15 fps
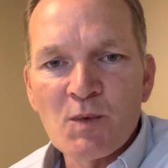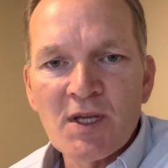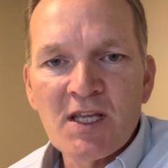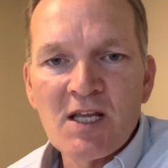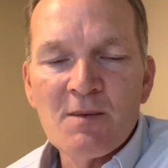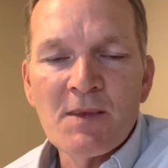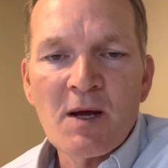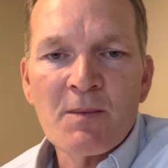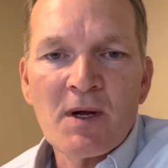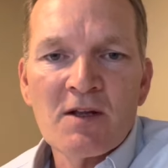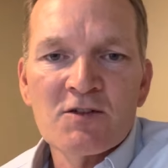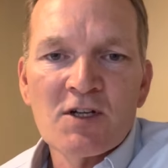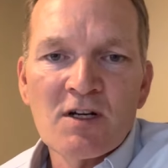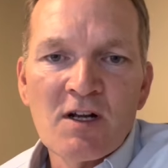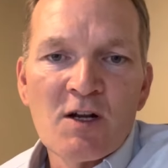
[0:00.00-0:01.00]
We keep that
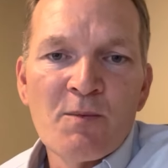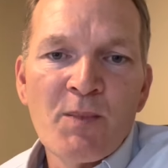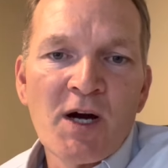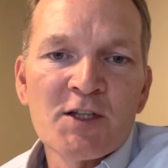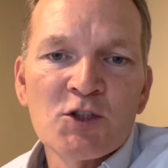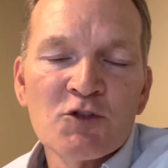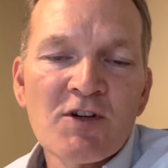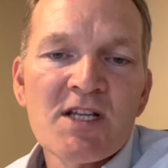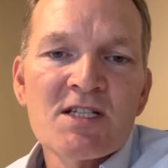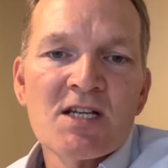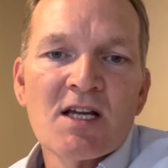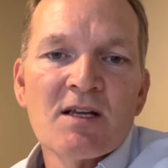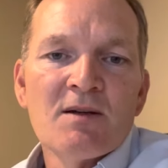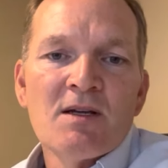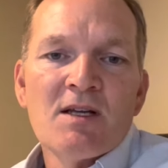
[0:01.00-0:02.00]
pathogenic load by
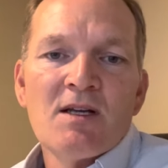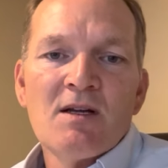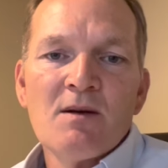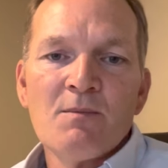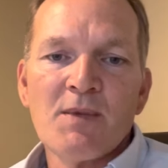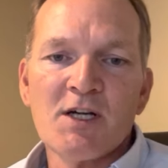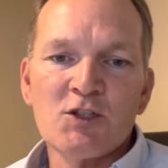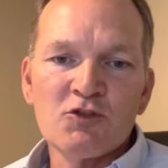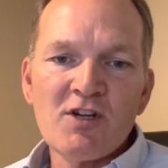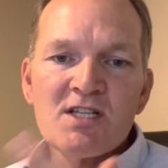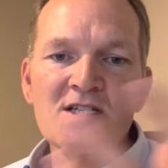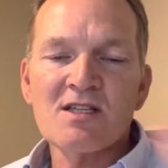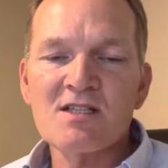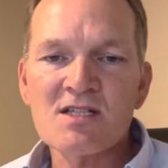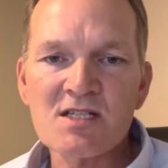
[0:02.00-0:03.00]
treating by
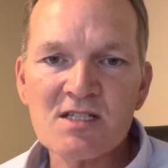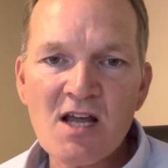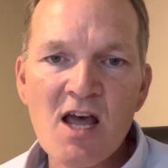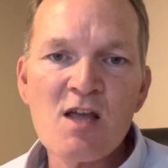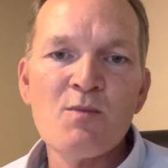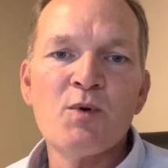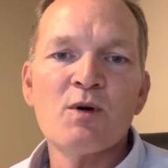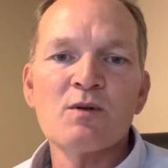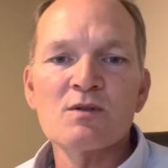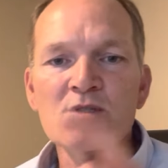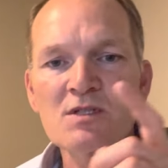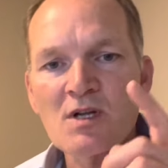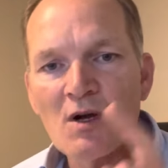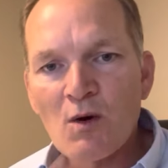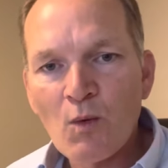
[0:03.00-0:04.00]
treating the
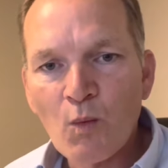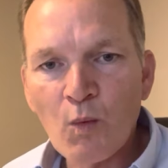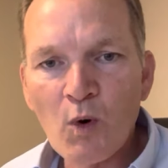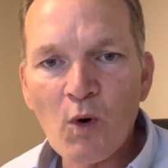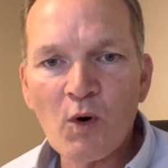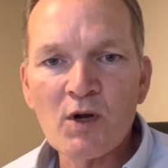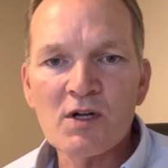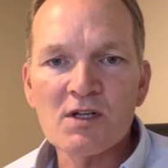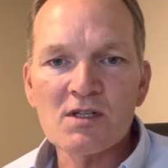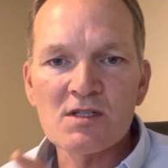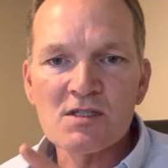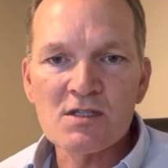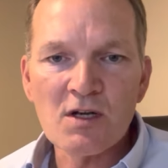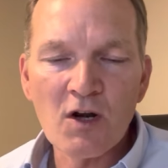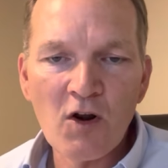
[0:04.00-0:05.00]
stables,
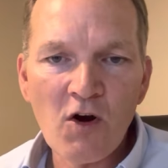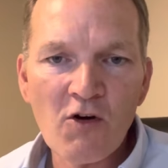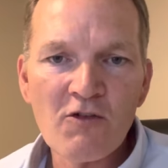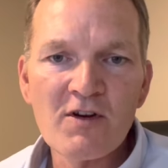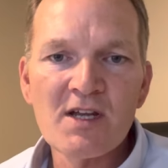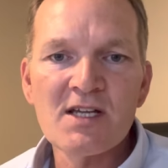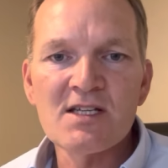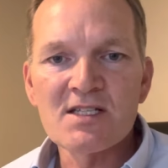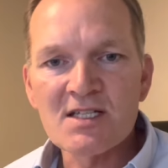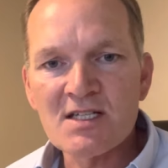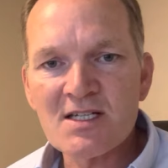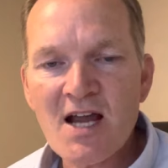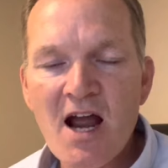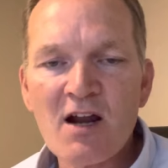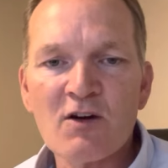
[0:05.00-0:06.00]
walkers, lorries,
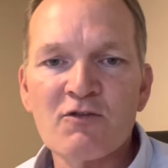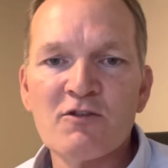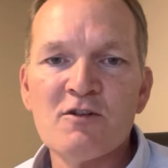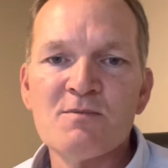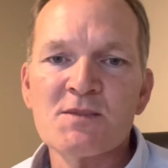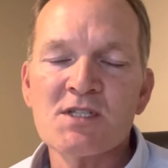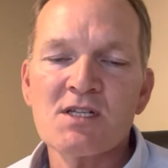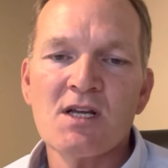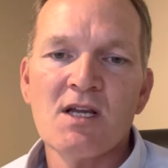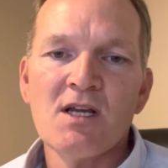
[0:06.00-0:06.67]
tack rooms.